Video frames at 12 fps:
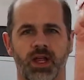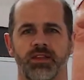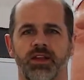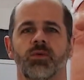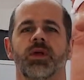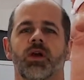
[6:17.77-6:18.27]

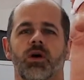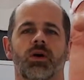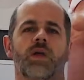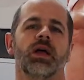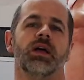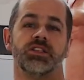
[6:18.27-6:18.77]
there we go.
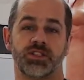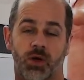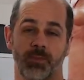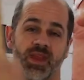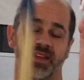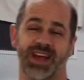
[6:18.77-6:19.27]

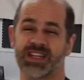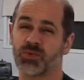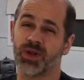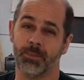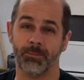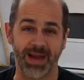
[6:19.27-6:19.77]
So that's what
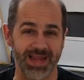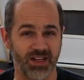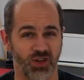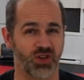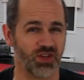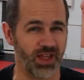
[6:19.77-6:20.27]
it might
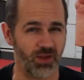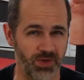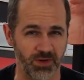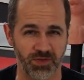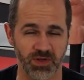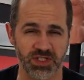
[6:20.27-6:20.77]
look like when
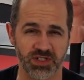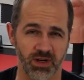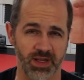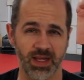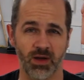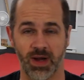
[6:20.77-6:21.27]
you're first
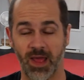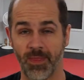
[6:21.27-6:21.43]
starting out, and